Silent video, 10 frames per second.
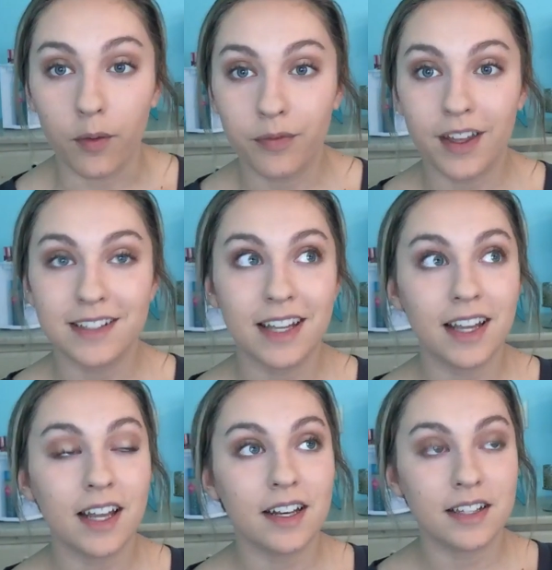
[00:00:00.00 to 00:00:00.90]
they said
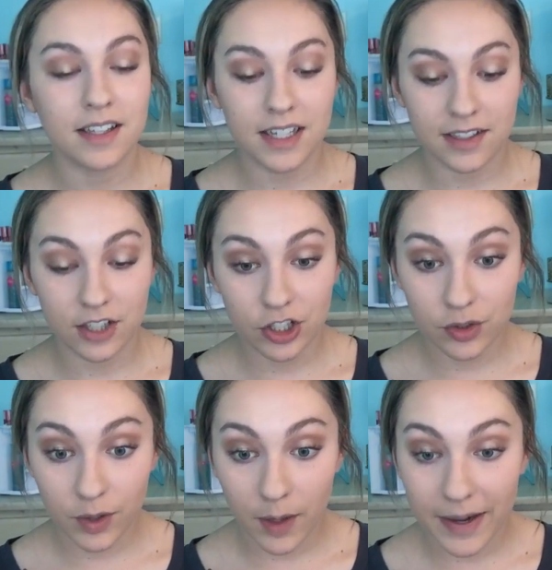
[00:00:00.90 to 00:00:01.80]
that the
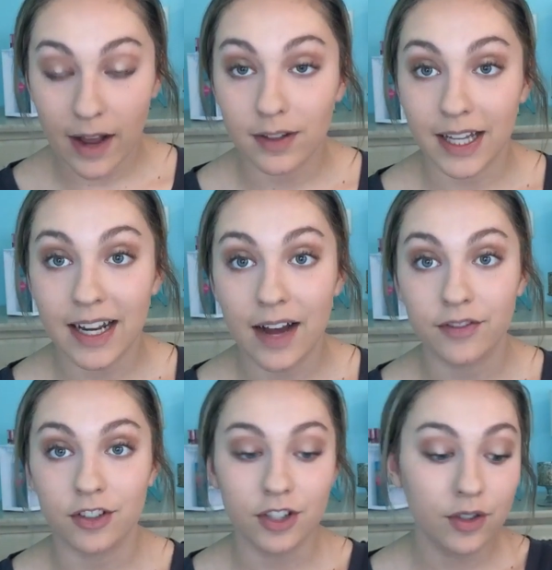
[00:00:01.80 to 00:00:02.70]
decisions were coming out late
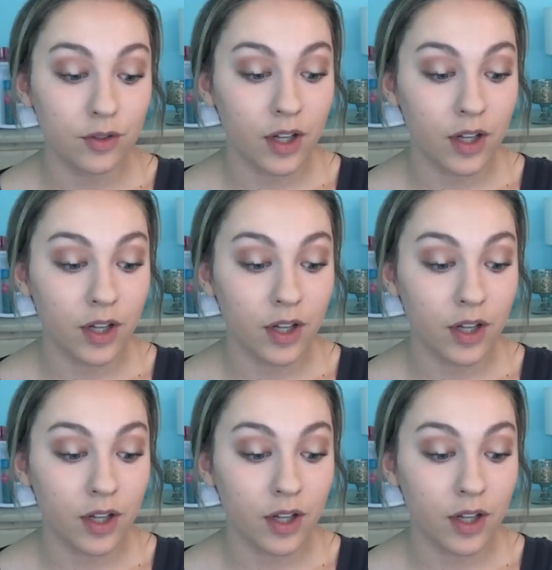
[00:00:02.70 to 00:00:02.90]
afternoon.